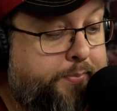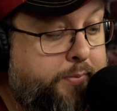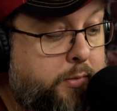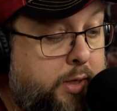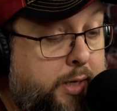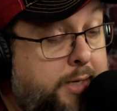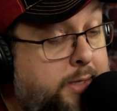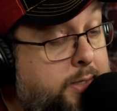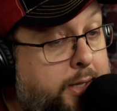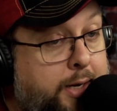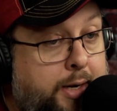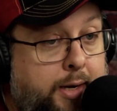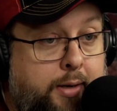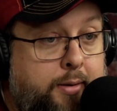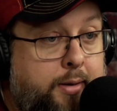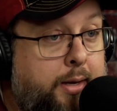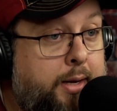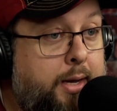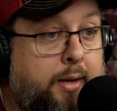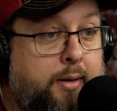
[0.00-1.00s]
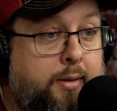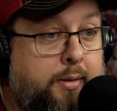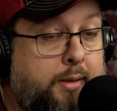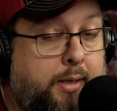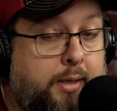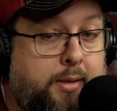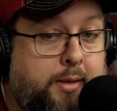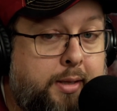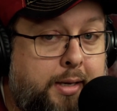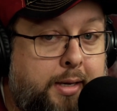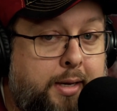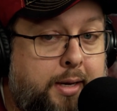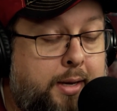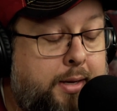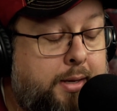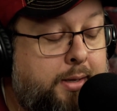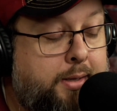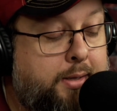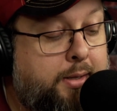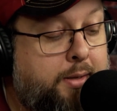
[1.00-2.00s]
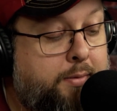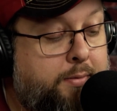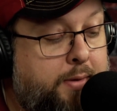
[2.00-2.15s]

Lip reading: He's leading again in the